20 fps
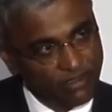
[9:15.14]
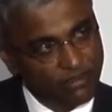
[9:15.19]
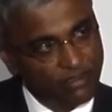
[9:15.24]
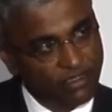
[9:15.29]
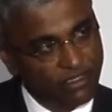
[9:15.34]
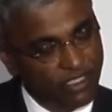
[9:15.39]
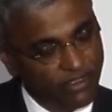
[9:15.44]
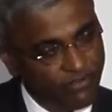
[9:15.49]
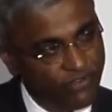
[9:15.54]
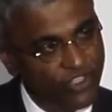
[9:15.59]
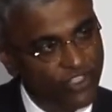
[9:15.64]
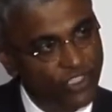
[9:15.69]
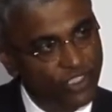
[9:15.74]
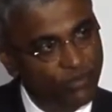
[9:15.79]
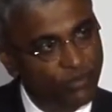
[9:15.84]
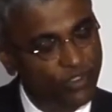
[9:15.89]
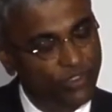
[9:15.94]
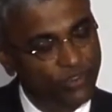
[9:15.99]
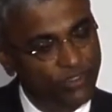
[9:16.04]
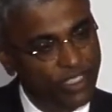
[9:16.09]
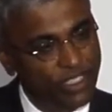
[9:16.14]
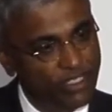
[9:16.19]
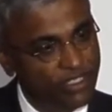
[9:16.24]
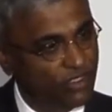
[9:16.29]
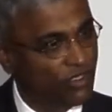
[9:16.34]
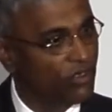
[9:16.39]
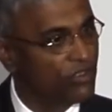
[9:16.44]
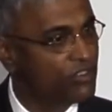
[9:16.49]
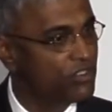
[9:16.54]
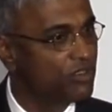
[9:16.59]
deficient protein is
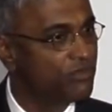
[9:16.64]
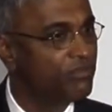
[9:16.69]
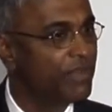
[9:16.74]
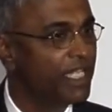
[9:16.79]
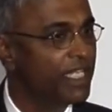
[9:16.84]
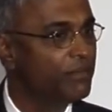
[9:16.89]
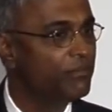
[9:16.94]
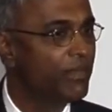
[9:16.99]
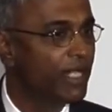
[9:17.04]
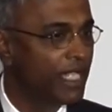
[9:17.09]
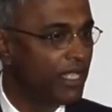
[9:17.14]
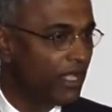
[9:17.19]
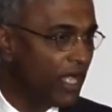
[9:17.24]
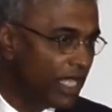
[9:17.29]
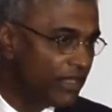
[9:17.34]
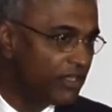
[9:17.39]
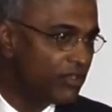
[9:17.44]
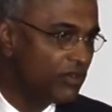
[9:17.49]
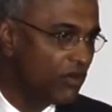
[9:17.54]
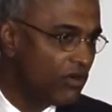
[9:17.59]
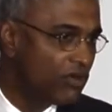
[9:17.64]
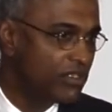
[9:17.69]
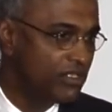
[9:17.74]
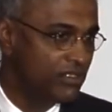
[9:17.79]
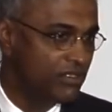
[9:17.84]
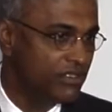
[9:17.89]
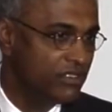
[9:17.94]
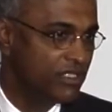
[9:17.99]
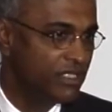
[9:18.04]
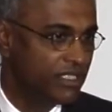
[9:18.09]
also made by other
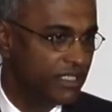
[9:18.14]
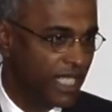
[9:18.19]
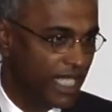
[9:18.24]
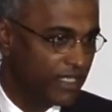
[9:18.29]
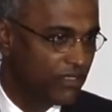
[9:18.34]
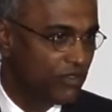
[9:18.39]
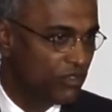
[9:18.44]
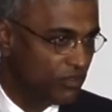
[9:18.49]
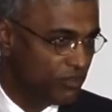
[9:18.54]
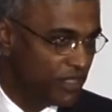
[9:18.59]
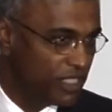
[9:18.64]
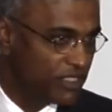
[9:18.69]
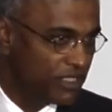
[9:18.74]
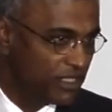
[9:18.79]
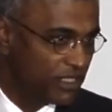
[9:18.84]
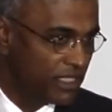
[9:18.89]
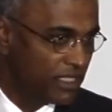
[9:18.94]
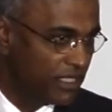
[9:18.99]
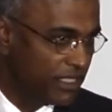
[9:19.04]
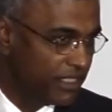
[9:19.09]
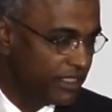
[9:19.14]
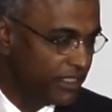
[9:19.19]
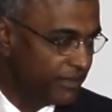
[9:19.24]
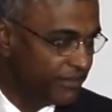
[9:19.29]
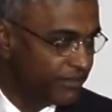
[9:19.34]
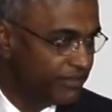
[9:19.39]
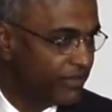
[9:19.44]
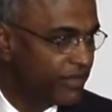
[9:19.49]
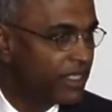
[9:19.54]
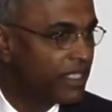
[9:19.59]
organs that could be circulating.
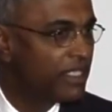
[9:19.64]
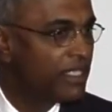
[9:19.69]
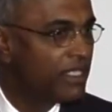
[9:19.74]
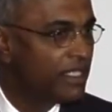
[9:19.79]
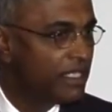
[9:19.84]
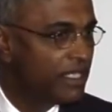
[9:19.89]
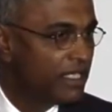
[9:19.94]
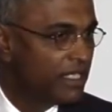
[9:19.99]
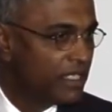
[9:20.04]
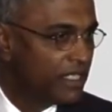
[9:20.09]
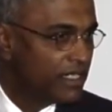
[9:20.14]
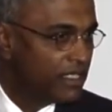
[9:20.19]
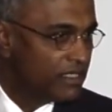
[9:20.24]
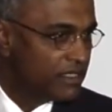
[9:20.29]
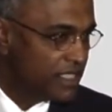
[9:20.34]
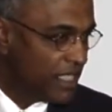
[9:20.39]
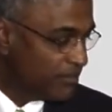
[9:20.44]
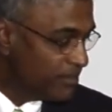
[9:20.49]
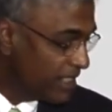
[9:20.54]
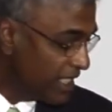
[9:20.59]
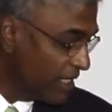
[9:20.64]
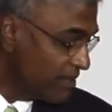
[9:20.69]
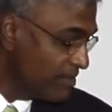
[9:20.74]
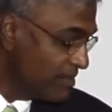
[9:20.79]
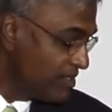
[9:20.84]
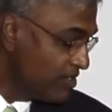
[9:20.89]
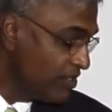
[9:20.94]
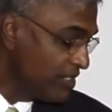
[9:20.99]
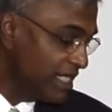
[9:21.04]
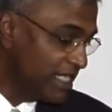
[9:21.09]

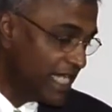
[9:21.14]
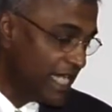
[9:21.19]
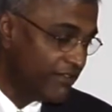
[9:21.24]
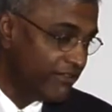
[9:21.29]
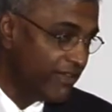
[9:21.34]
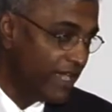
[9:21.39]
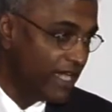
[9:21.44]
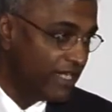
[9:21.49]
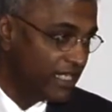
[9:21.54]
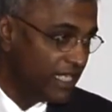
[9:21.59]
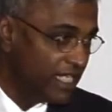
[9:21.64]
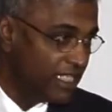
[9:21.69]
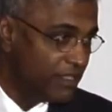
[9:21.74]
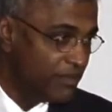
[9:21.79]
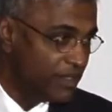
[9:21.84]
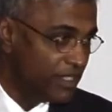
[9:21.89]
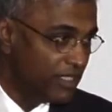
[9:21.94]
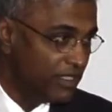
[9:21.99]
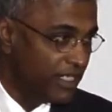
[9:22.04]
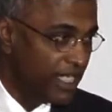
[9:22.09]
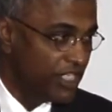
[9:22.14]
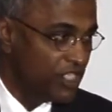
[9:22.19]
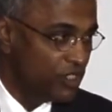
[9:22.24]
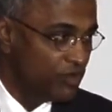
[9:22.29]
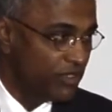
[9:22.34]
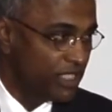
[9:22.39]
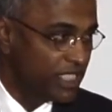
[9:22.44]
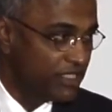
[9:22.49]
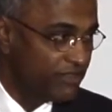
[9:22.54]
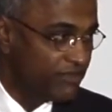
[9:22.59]
Sometimes you can have atypical
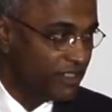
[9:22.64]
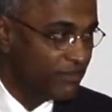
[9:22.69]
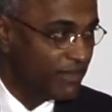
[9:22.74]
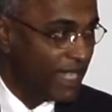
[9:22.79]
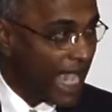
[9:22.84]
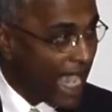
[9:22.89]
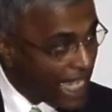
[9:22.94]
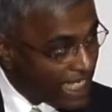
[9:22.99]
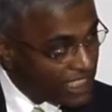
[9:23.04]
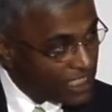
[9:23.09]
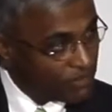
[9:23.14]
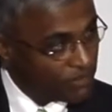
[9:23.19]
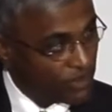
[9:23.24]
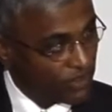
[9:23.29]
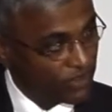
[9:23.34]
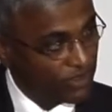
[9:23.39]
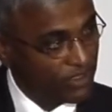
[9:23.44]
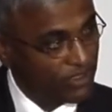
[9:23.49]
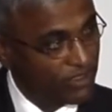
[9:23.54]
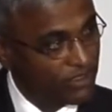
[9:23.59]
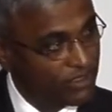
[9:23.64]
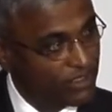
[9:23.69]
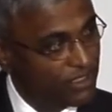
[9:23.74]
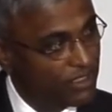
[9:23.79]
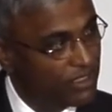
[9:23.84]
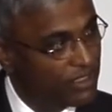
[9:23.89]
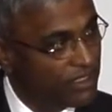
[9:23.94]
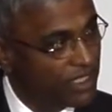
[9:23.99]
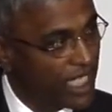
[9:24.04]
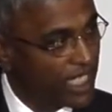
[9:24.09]
HUS from antibodies
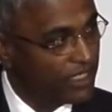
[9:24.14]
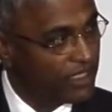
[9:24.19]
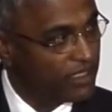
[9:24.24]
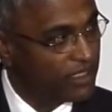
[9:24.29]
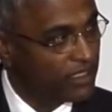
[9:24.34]
that